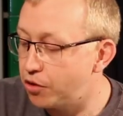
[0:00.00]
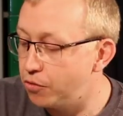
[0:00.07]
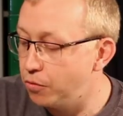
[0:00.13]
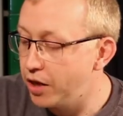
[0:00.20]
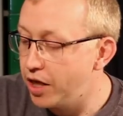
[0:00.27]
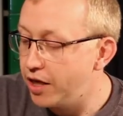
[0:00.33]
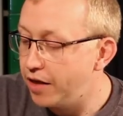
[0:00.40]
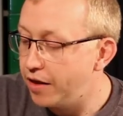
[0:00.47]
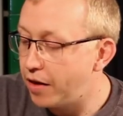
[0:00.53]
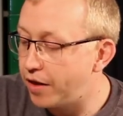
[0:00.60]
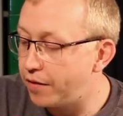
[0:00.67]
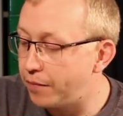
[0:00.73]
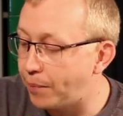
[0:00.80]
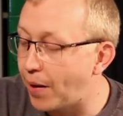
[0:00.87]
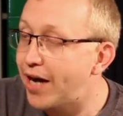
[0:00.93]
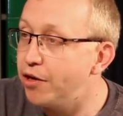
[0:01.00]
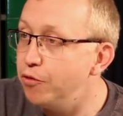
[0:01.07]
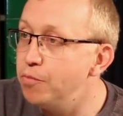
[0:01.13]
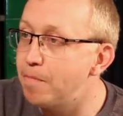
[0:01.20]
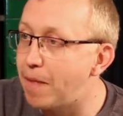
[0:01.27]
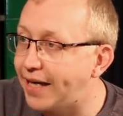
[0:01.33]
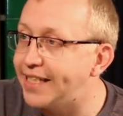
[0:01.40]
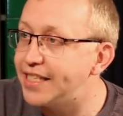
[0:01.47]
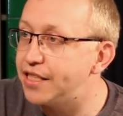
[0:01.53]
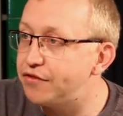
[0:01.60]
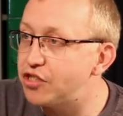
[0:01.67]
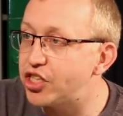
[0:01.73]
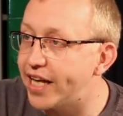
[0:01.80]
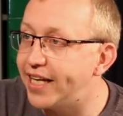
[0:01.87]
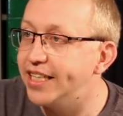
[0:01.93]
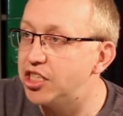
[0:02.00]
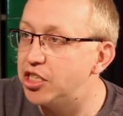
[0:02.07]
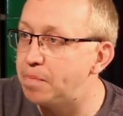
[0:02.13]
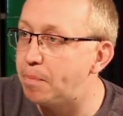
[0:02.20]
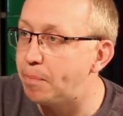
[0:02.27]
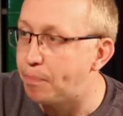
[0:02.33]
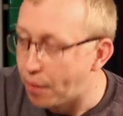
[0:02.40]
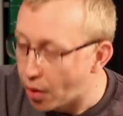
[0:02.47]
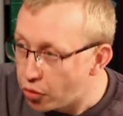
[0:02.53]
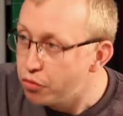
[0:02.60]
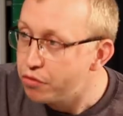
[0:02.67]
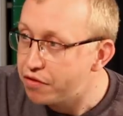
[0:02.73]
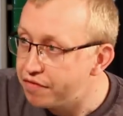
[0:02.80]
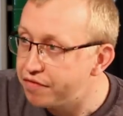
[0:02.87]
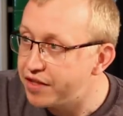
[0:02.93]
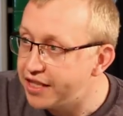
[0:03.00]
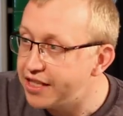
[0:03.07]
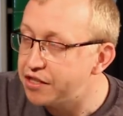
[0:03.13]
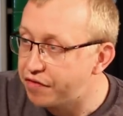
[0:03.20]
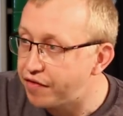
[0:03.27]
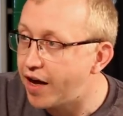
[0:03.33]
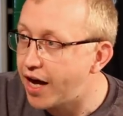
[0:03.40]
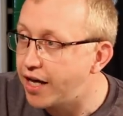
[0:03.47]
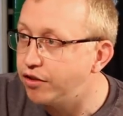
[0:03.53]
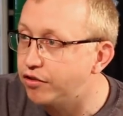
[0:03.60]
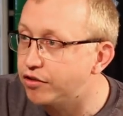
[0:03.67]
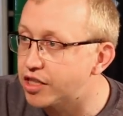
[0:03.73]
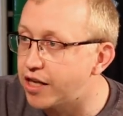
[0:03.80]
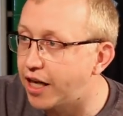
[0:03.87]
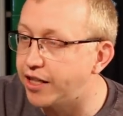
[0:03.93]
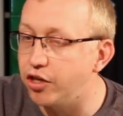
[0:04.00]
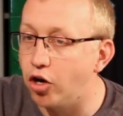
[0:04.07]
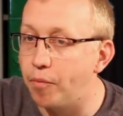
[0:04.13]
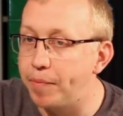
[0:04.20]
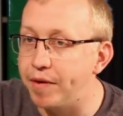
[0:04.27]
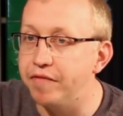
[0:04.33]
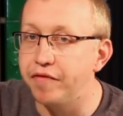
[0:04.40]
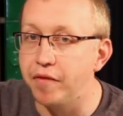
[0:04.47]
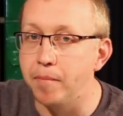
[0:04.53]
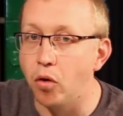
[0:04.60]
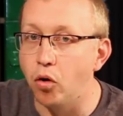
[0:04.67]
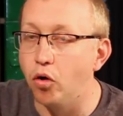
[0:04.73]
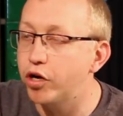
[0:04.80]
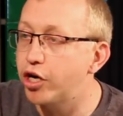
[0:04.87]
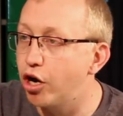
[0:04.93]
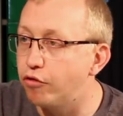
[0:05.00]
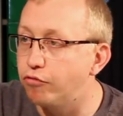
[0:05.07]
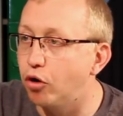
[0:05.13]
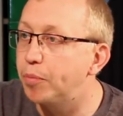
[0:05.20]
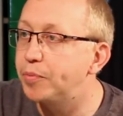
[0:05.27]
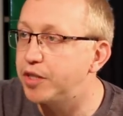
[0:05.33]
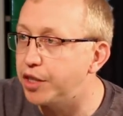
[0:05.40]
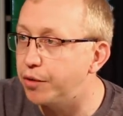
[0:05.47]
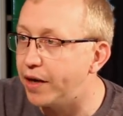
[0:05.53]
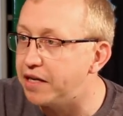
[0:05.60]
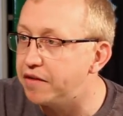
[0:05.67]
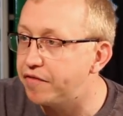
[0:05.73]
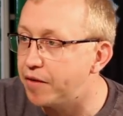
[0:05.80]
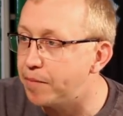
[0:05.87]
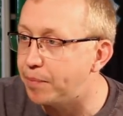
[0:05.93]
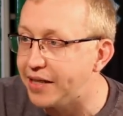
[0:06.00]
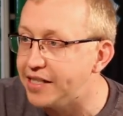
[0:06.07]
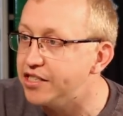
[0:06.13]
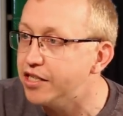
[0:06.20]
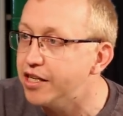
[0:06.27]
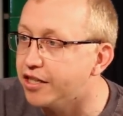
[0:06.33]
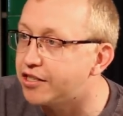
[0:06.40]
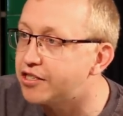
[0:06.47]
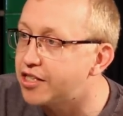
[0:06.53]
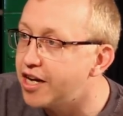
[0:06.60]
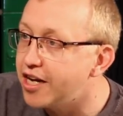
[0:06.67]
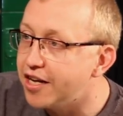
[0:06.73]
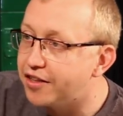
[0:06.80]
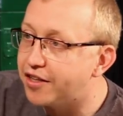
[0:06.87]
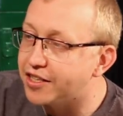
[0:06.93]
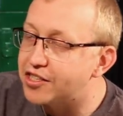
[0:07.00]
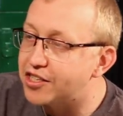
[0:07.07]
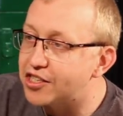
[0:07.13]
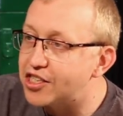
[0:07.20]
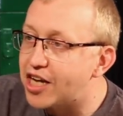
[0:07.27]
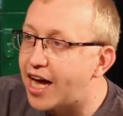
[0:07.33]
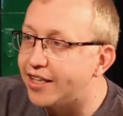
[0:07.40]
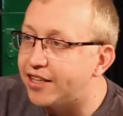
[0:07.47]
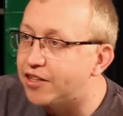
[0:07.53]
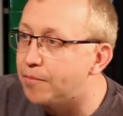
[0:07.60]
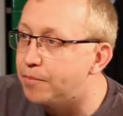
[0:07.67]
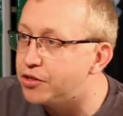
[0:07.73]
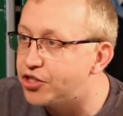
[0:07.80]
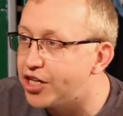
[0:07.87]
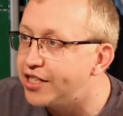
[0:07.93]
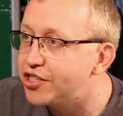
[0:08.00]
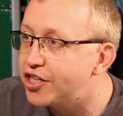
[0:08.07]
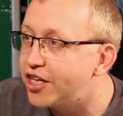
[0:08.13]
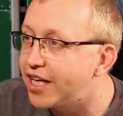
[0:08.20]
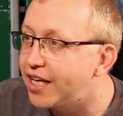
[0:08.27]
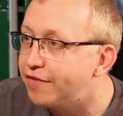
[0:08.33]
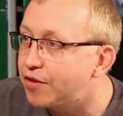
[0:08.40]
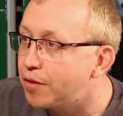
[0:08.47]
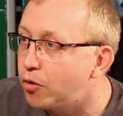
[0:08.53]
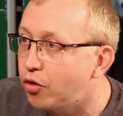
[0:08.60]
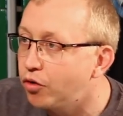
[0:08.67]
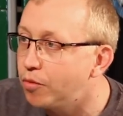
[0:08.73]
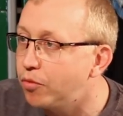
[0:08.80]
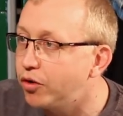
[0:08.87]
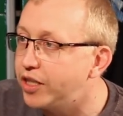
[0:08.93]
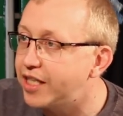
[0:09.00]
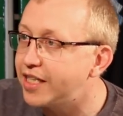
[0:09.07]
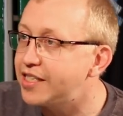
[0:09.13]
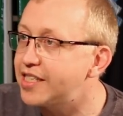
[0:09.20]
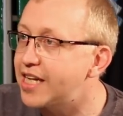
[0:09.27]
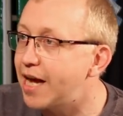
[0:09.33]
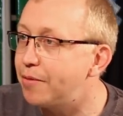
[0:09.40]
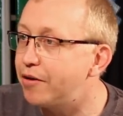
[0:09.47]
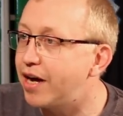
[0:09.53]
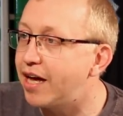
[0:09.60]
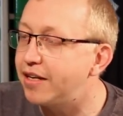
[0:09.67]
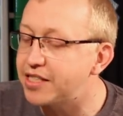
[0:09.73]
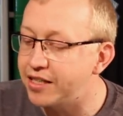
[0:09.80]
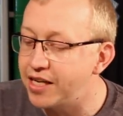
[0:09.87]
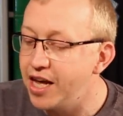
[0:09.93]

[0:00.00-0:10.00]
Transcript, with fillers: So Baku might have staged both of these finals had it not been for more corrupt UEFA business mm. that's decided that Madrid's going to give them all the money this time around.